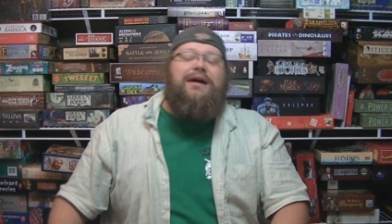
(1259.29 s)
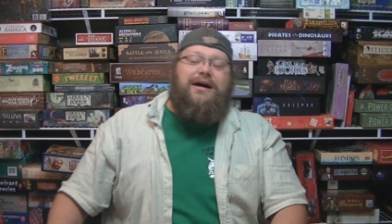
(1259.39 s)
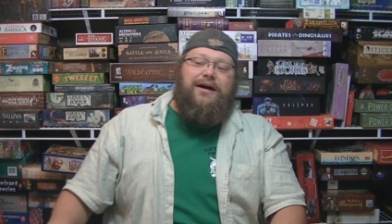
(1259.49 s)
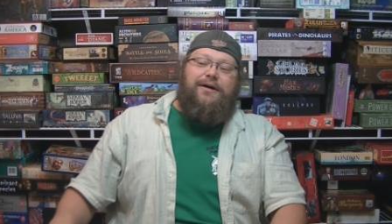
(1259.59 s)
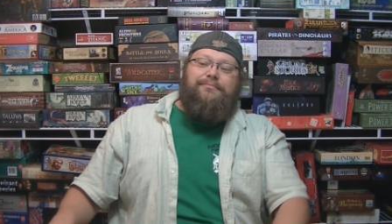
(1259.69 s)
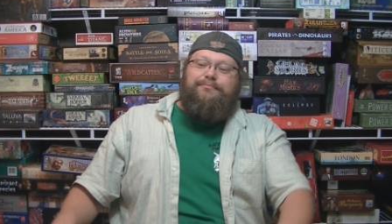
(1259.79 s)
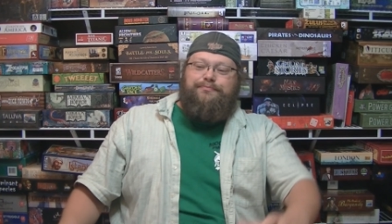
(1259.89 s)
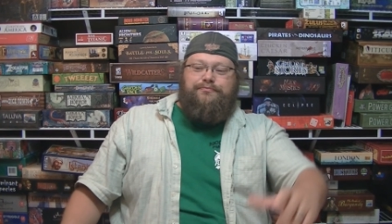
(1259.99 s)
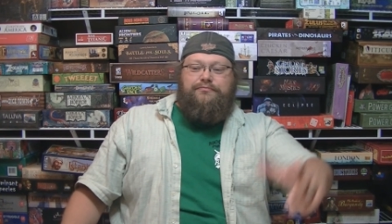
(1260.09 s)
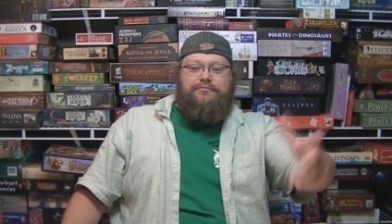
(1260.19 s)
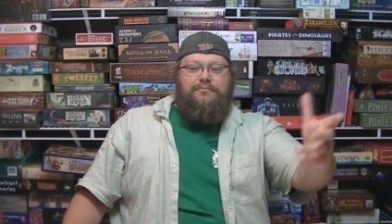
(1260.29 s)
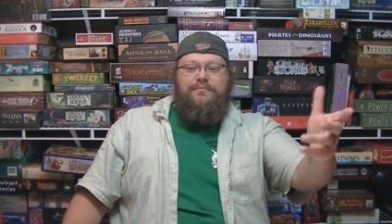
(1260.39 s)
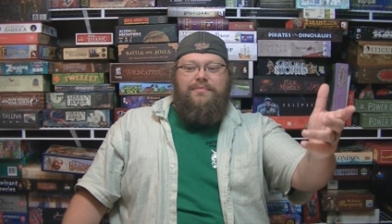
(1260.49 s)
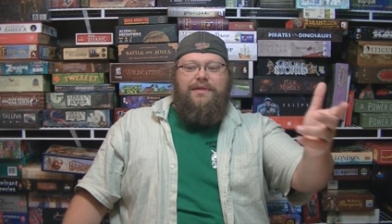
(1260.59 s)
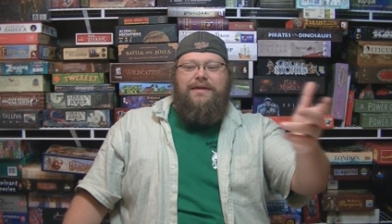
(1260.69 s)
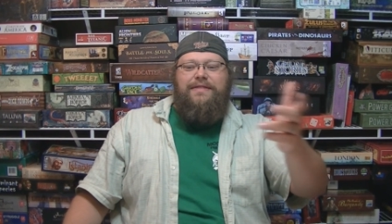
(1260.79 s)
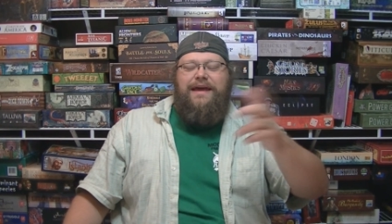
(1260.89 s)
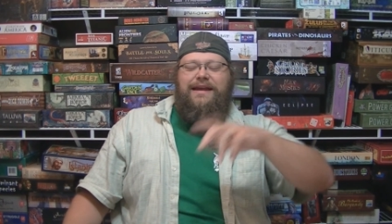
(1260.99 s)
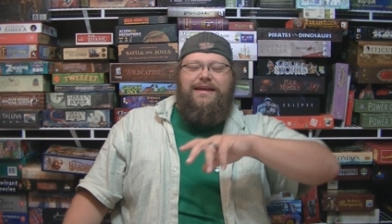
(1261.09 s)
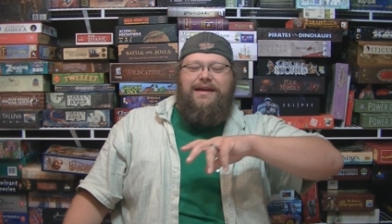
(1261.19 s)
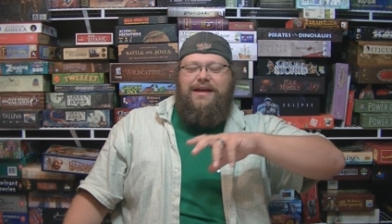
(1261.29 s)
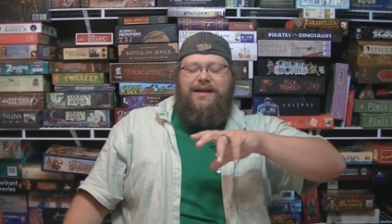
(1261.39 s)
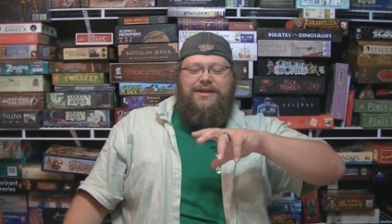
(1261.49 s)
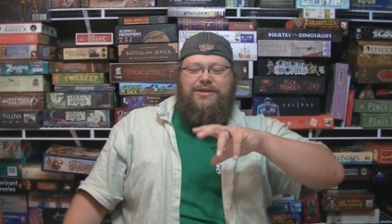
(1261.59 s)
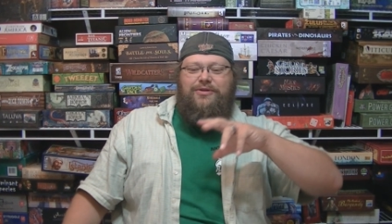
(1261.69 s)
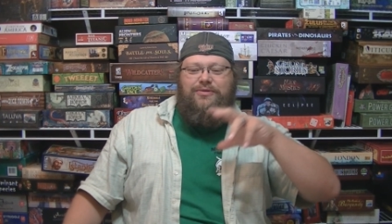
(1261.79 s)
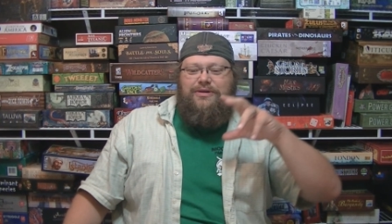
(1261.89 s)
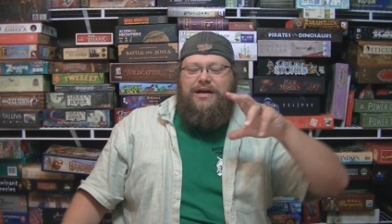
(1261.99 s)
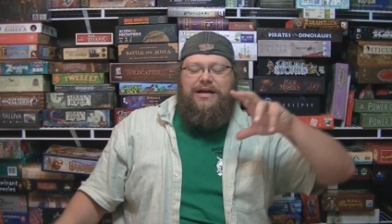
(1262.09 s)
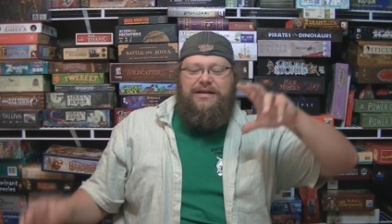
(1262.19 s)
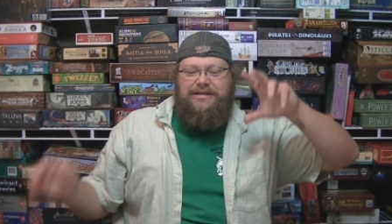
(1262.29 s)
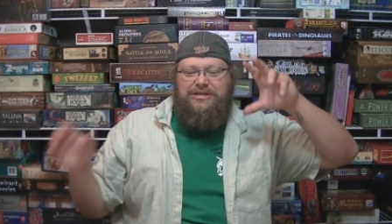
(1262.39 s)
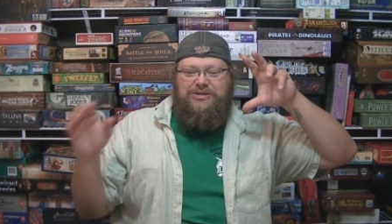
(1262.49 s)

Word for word: Um, then uh, you know uh,